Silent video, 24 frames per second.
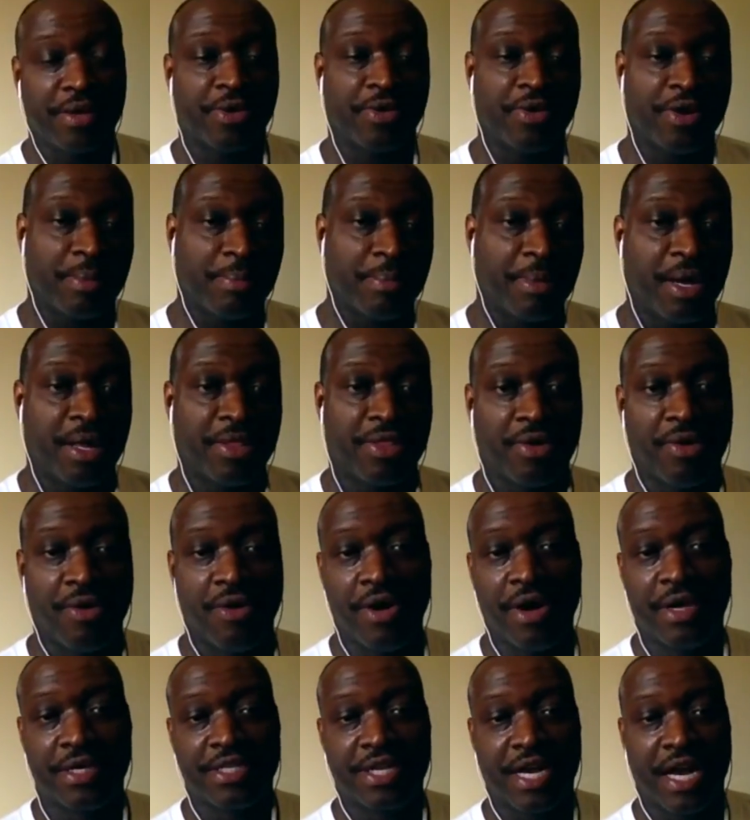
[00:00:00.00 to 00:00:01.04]
during the month
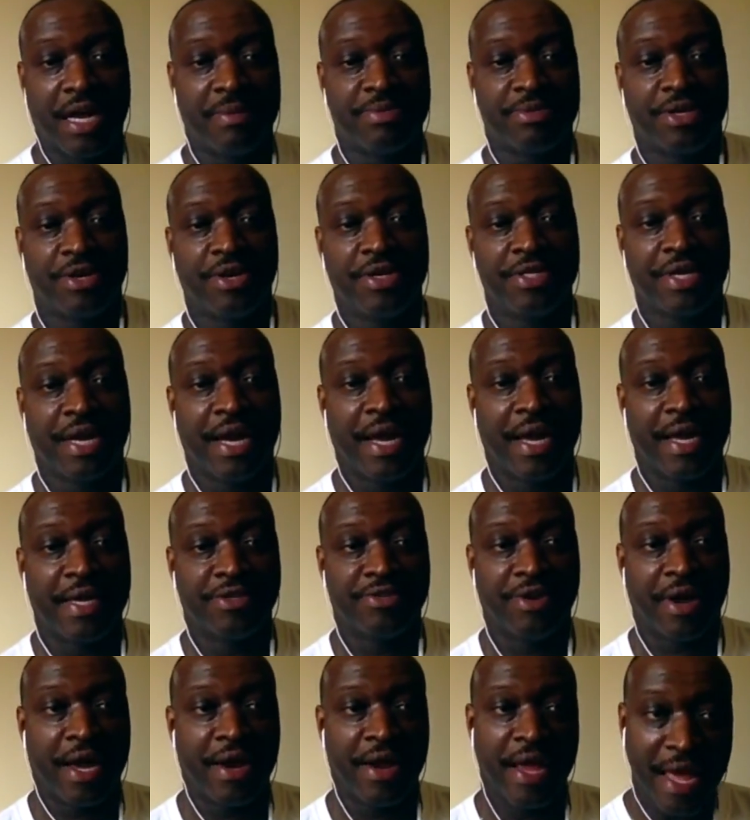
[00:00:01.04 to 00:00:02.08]
on job search, I
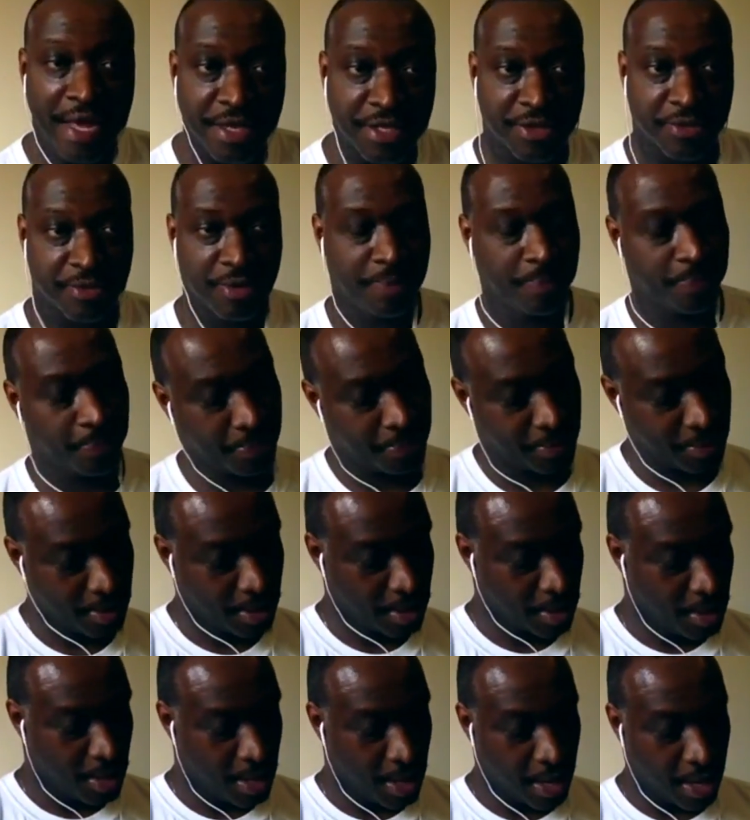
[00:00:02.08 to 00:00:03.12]
try to answer them.
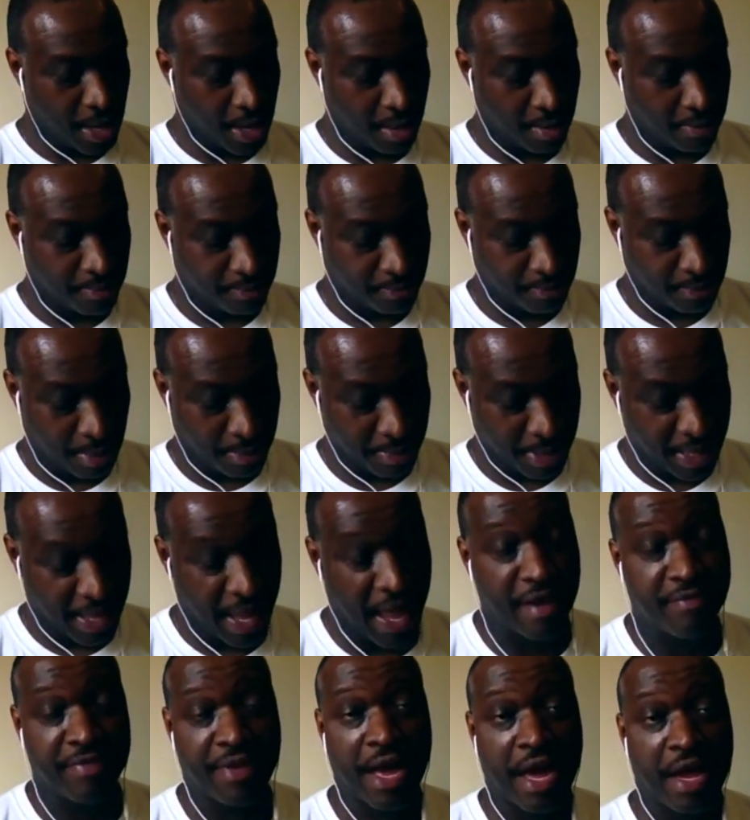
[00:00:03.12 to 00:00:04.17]
Let me
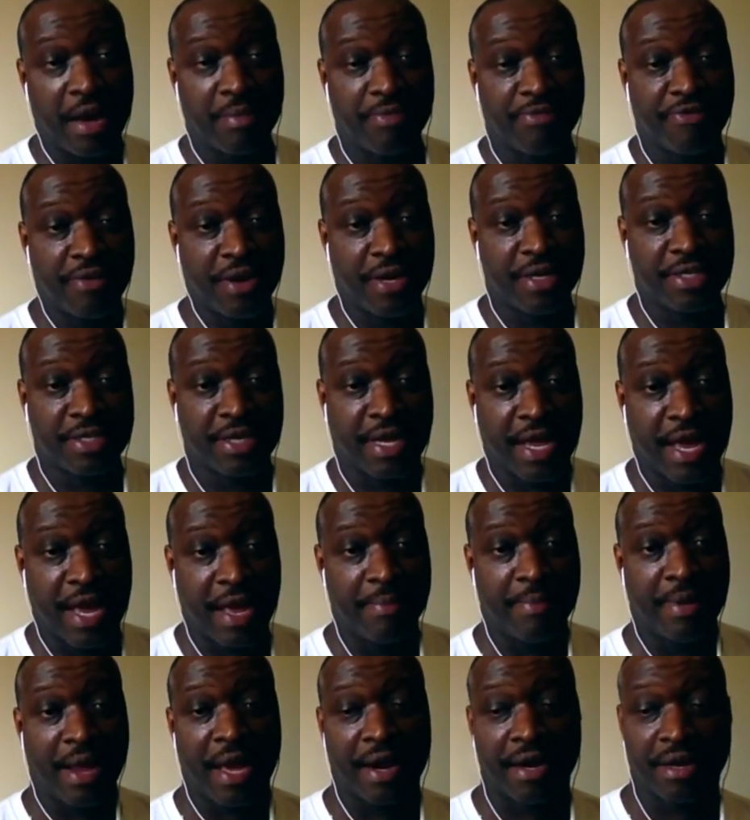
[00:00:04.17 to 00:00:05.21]
caveat up front, say
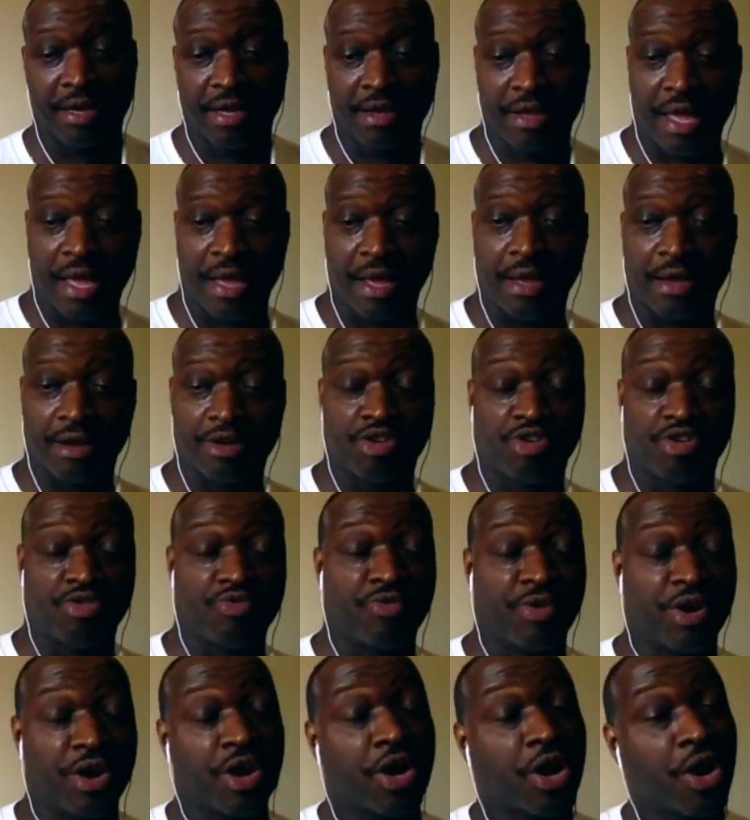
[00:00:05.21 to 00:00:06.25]
I'm not a
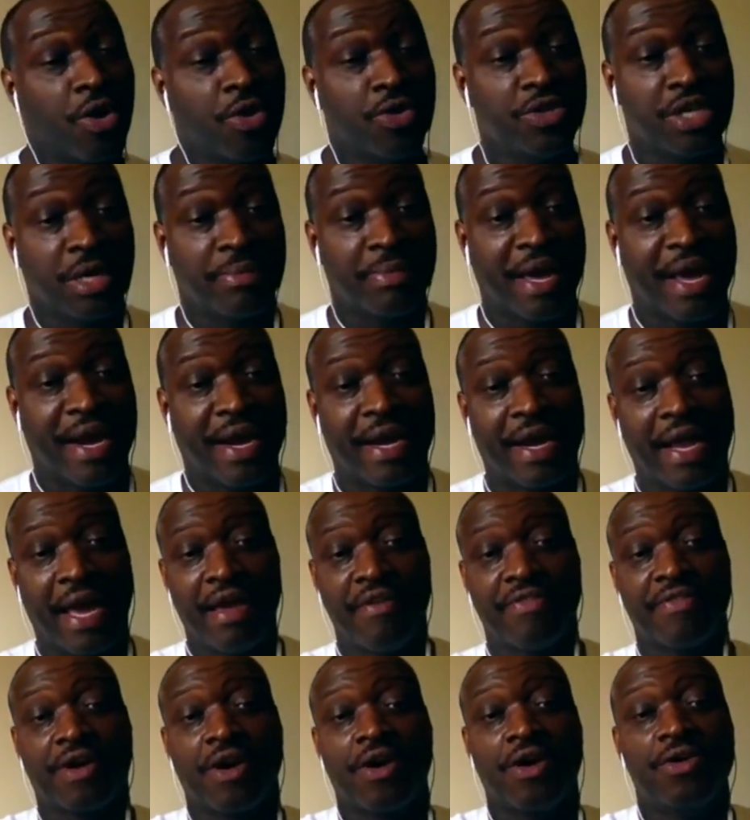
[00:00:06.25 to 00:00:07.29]
career coach. I'm not a
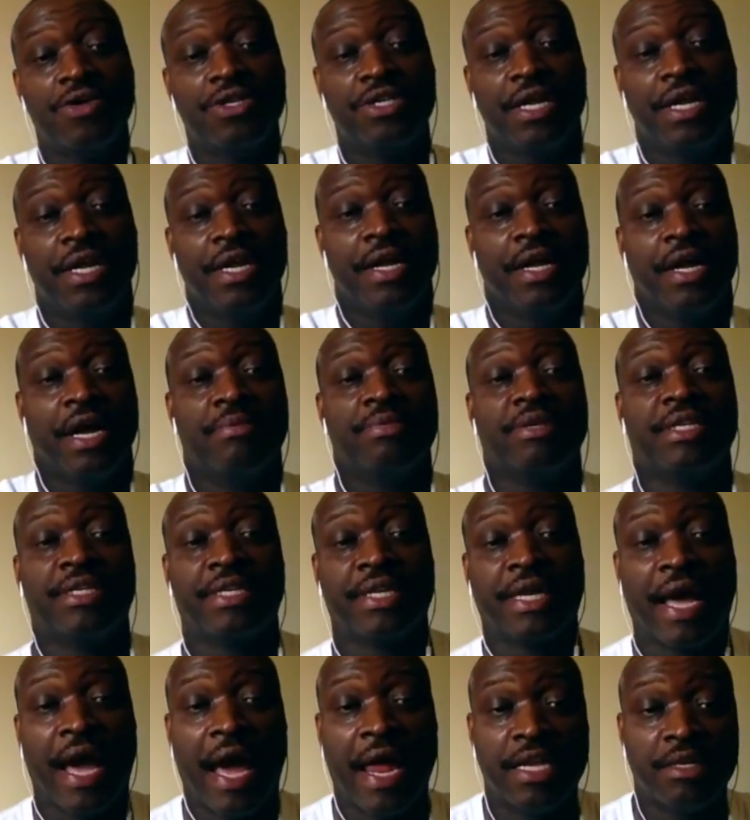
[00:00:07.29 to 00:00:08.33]
life coach. I'm just a
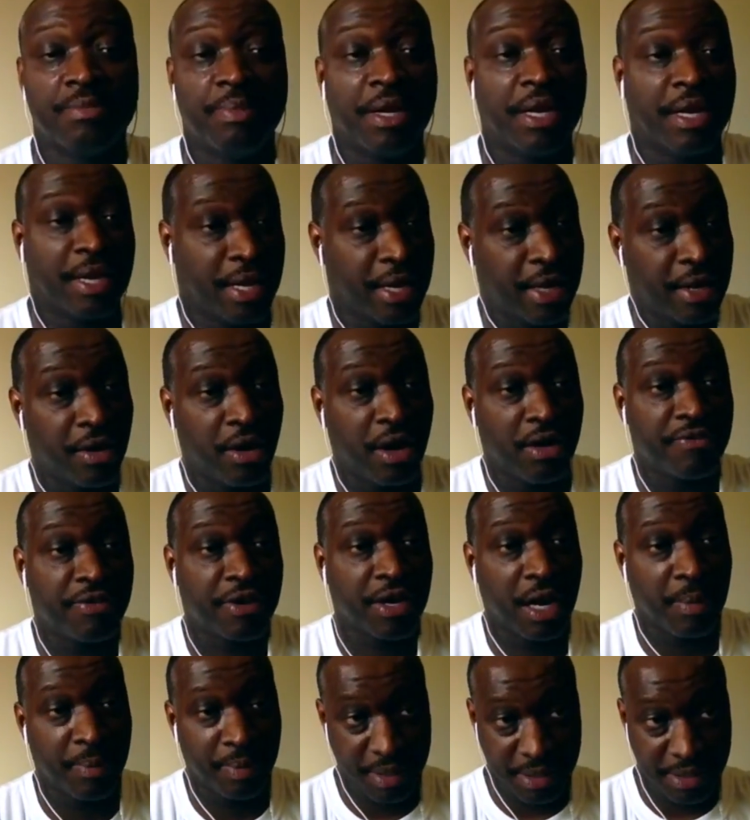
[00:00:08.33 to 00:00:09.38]
guy that's been laid off a
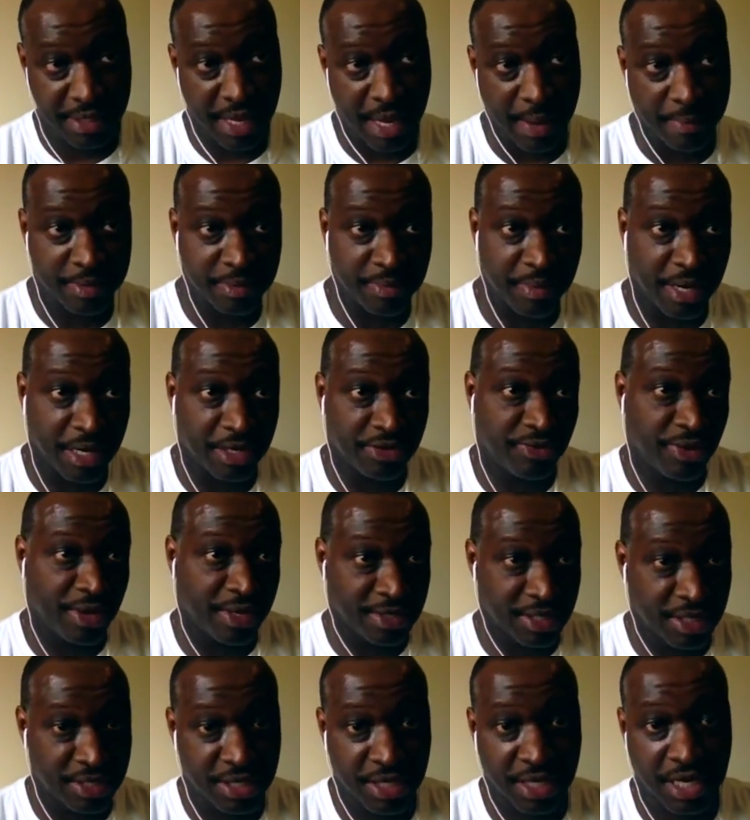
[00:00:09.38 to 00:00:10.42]
couple of times, been in
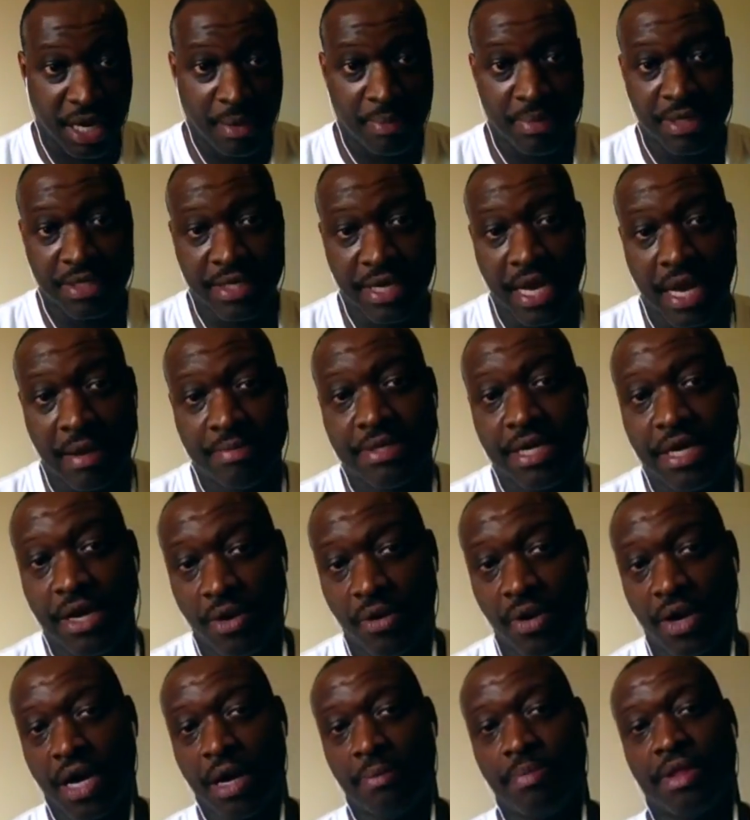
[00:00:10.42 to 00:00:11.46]
transition a couple of times. I know
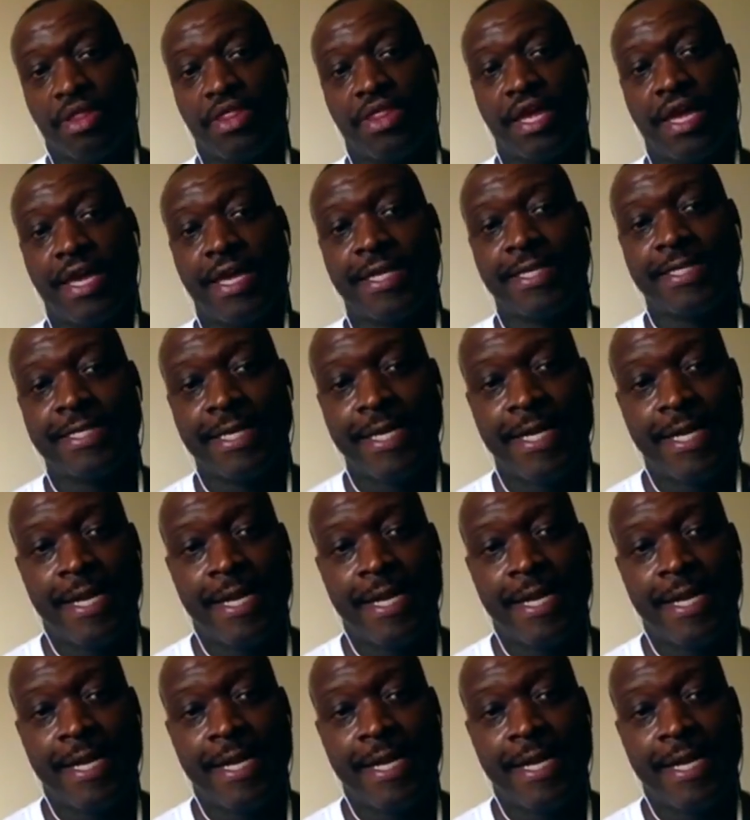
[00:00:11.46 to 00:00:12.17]
a couple of things,